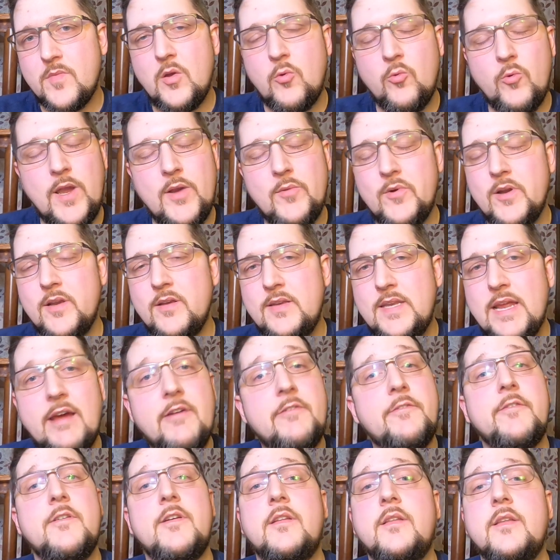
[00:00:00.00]
we would
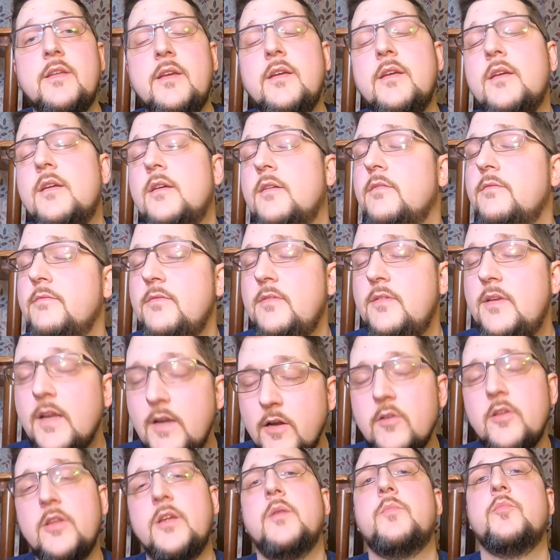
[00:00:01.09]
definitely
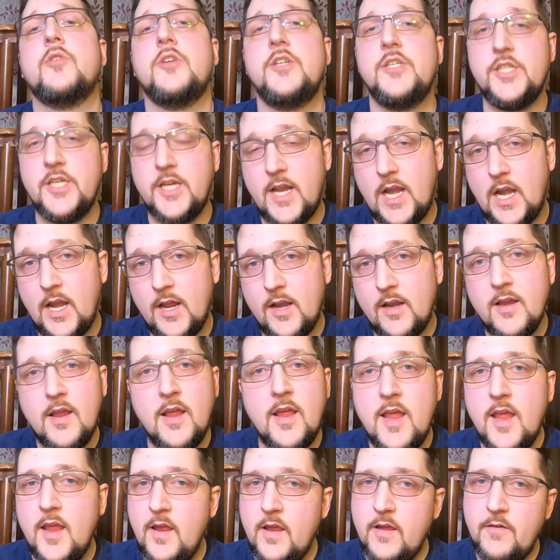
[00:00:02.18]
dearly appreciate it
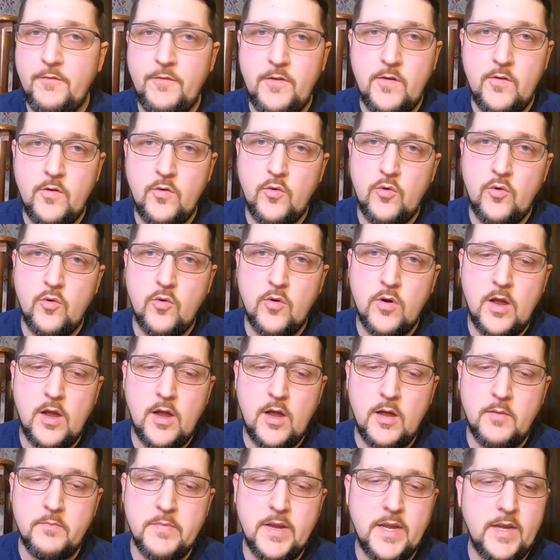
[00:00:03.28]
if you
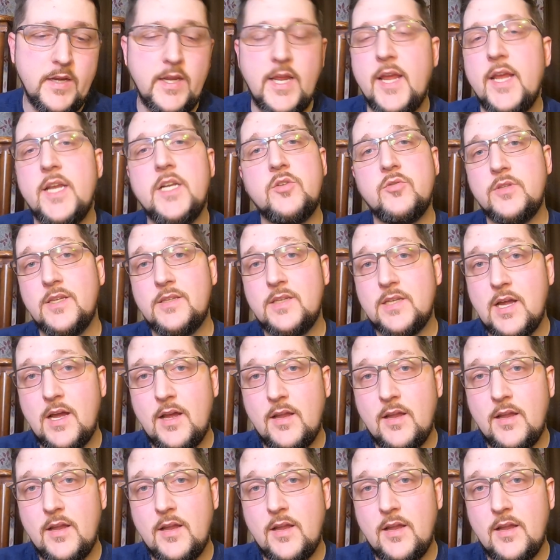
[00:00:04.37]
engage with this